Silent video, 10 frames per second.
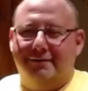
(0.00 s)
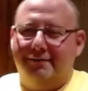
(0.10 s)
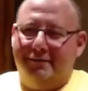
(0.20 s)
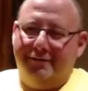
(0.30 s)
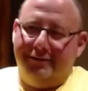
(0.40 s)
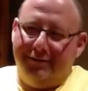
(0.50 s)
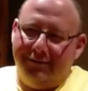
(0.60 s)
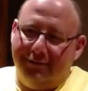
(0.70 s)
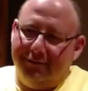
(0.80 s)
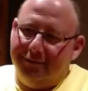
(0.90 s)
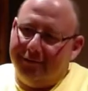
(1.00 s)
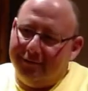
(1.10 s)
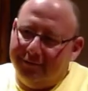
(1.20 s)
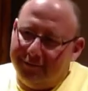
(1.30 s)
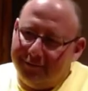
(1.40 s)
Yeah, I guess that's
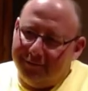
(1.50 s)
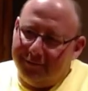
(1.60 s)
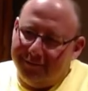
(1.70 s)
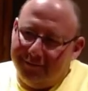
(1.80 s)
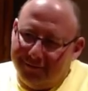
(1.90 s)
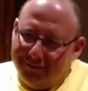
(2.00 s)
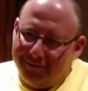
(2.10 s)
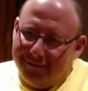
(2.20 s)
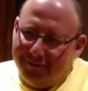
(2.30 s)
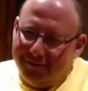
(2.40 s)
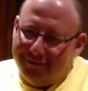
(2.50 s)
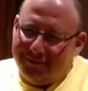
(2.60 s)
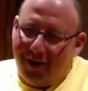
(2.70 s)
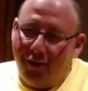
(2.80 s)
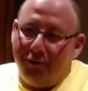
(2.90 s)
true. We read the room
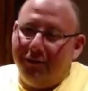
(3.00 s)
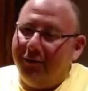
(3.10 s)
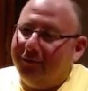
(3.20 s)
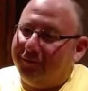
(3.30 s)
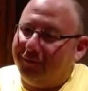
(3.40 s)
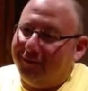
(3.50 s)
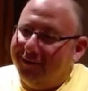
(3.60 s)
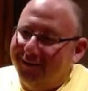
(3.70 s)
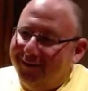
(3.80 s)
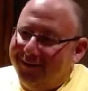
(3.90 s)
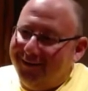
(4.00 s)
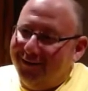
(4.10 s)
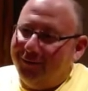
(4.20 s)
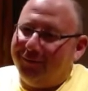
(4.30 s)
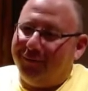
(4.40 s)
in terms of where the stories
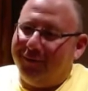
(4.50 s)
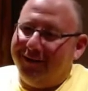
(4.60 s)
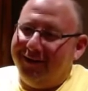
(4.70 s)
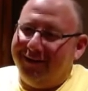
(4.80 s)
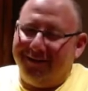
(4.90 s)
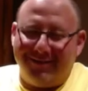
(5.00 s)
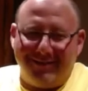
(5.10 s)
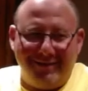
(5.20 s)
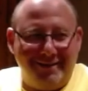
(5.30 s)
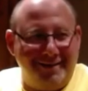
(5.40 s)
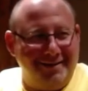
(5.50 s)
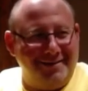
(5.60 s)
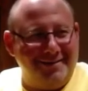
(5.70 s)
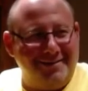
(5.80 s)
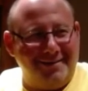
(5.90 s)
are going. Funny thing that I
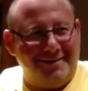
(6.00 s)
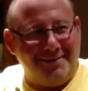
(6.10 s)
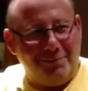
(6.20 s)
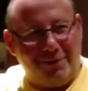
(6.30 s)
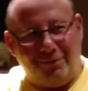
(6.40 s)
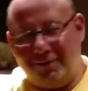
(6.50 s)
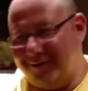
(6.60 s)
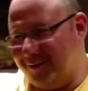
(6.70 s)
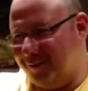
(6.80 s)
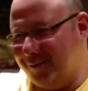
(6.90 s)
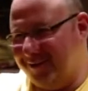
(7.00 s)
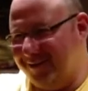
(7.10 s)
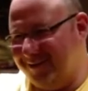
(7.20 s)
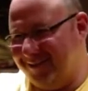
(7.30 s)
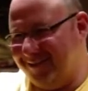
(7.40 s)
did to my friend Tony,
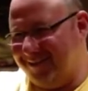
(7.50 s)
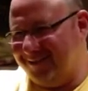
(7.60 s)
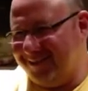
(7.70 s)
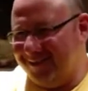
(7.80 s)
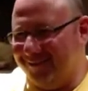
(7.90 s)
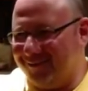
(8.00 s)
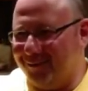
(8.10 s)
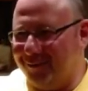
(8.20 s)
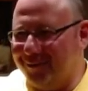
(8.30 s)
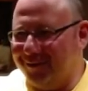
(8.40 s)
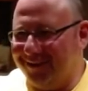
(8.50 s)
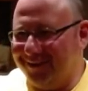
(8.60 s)
I'll tell this story.